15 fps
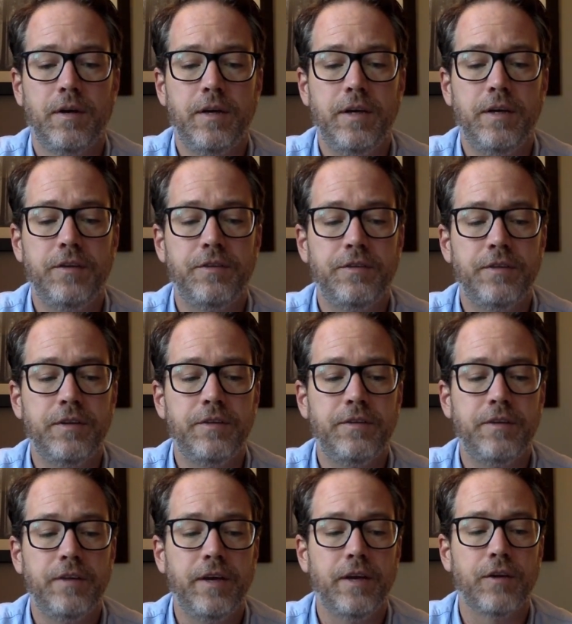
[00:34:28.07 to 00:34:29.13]
He
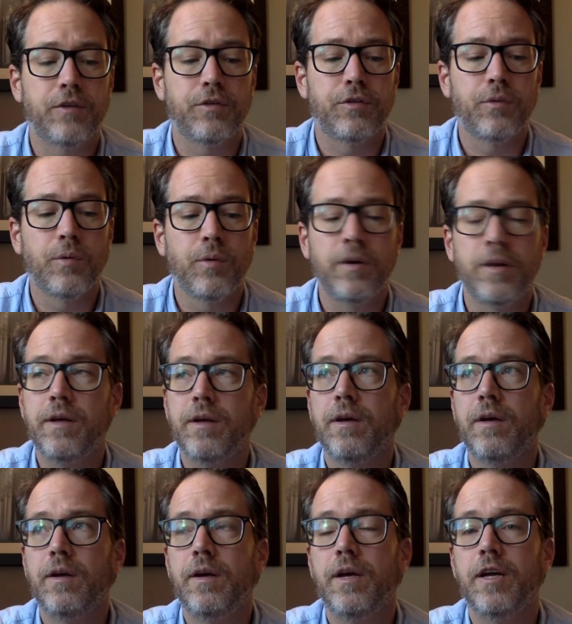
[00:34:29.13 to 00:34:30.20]
sits in authority
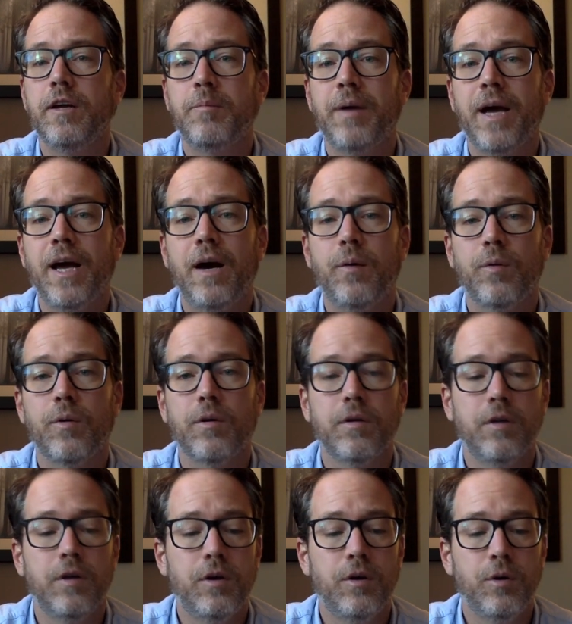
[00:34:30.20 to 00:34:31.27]
and power
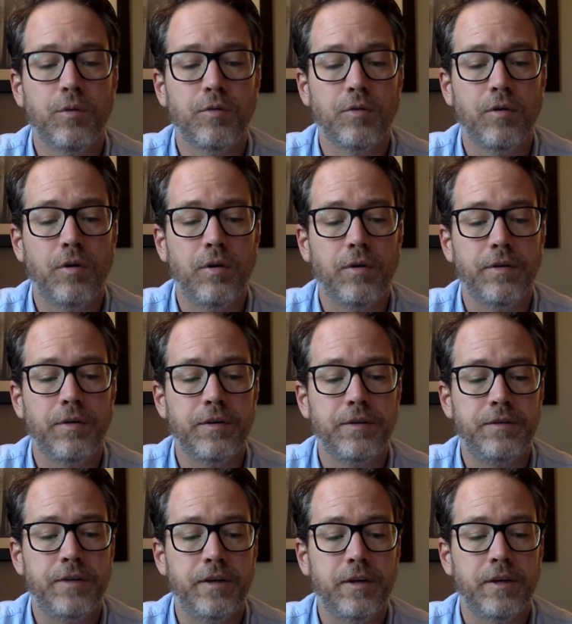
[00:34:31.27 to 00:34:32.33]
over all that is
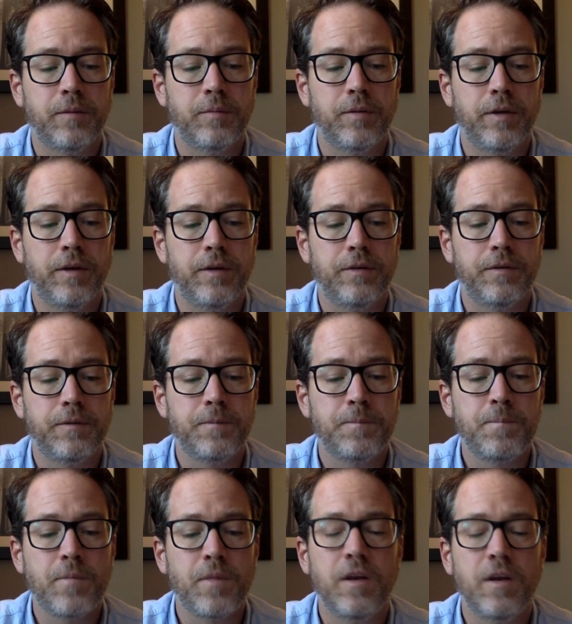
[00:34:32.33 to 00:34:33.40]
taking place,
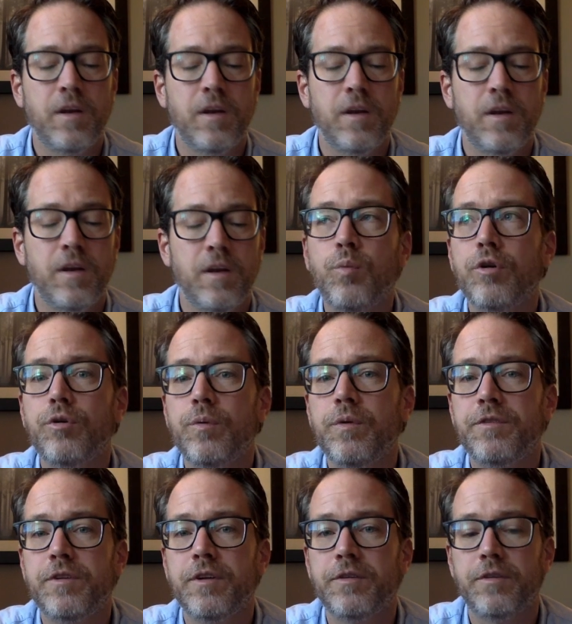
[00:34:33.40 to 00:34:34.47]
not as one who
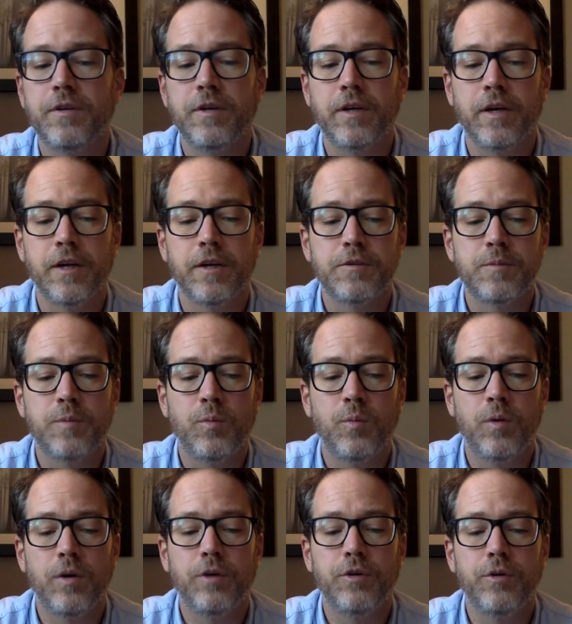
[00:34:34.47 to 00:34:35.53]
is disengaged, but
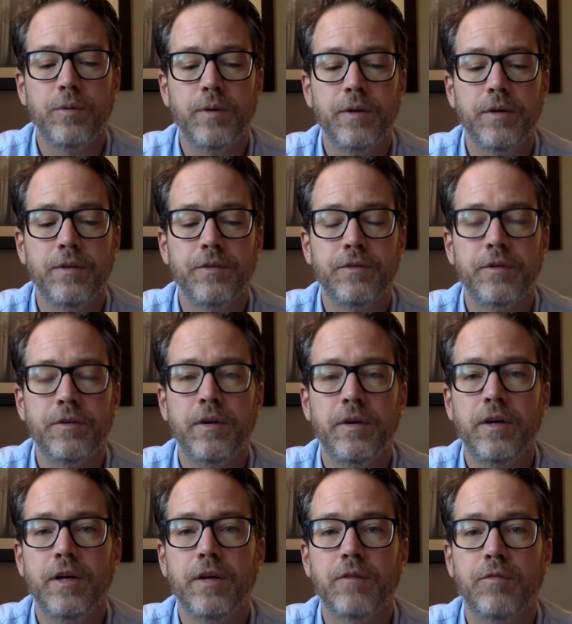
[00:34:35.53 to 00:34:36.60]
one who is
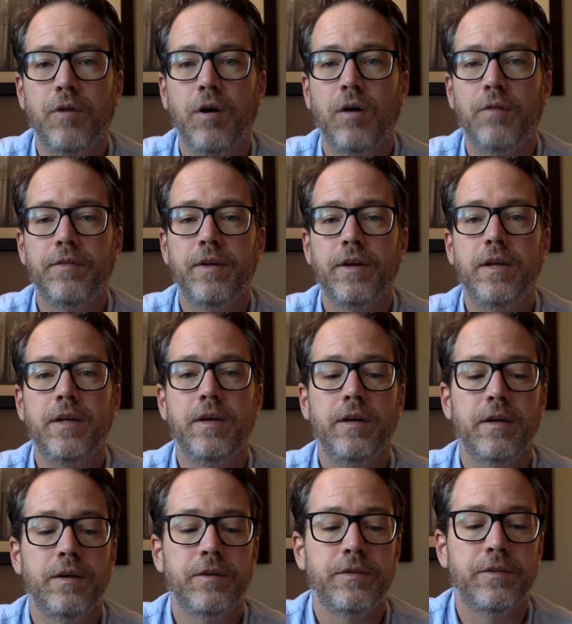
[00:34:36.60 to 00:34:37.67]
involved. That he
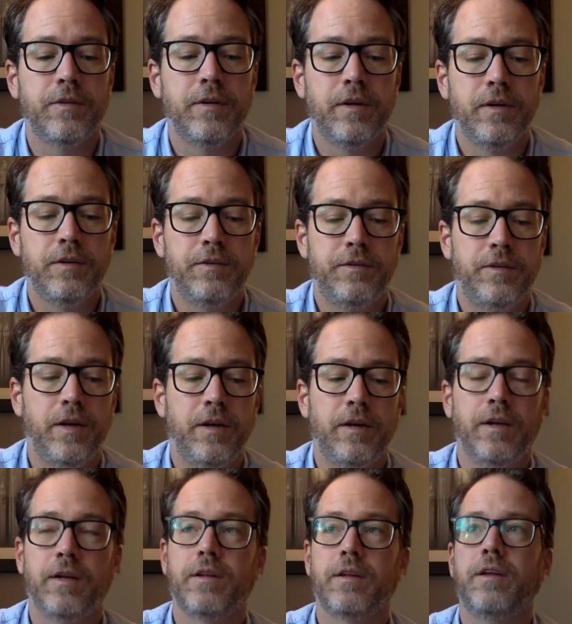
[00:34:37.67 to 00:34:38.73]
is
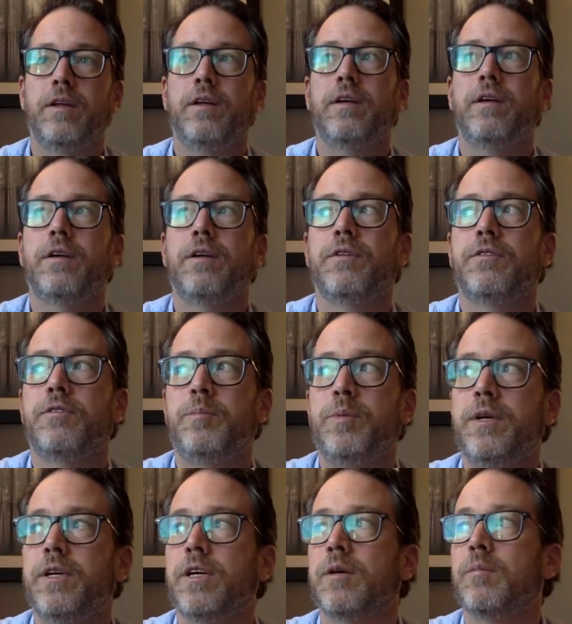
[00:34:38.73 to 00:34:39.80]
sending, that he is
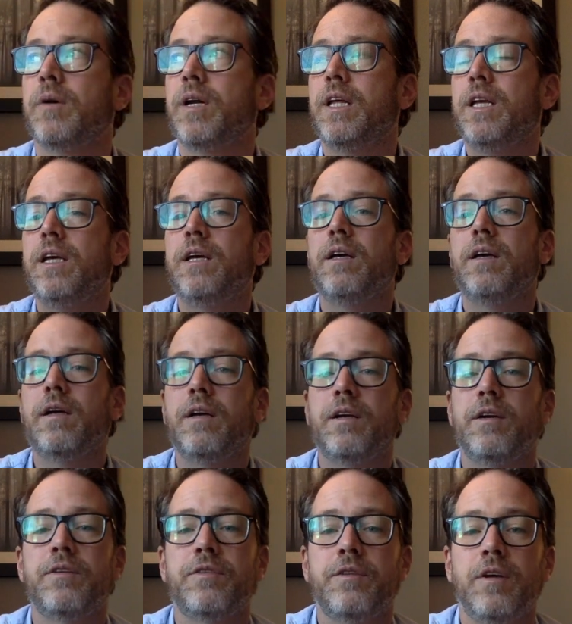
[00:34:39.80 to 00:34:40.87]
speaking, but he
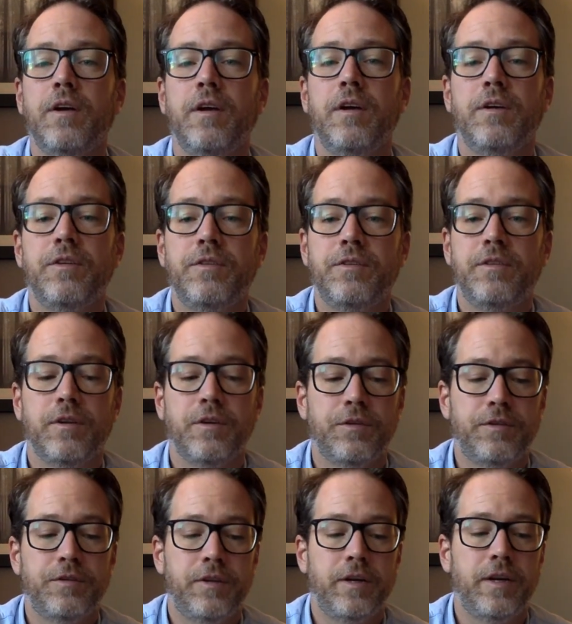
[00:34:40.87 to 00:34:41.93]
is still
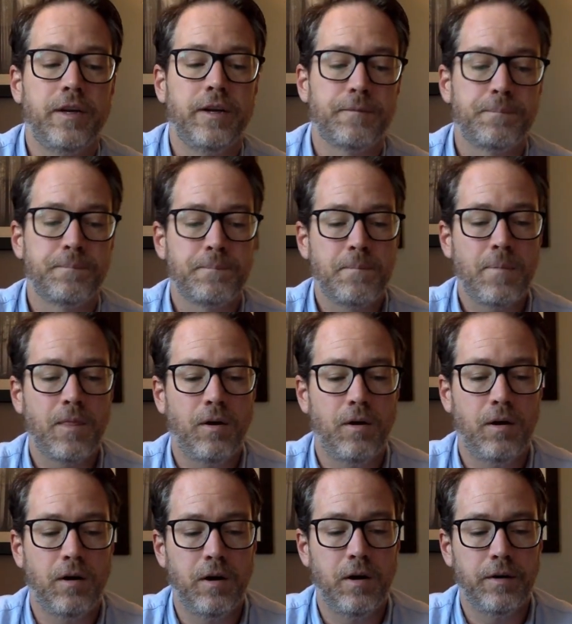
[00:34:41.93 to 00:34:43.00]
sitting
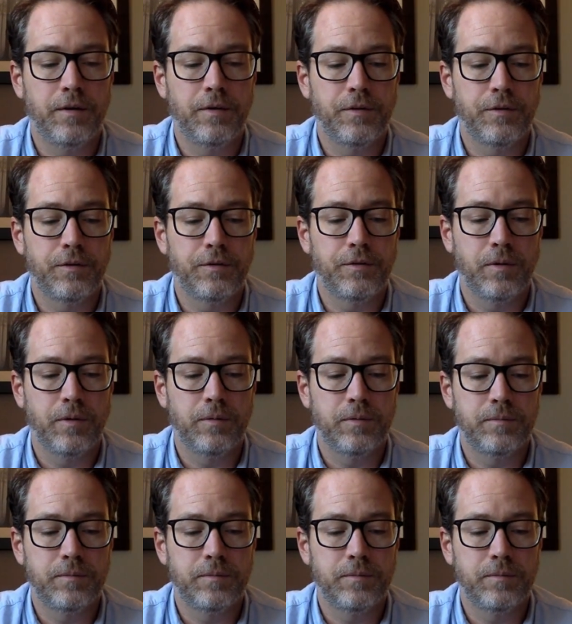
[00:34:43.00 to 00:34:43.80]
on the throne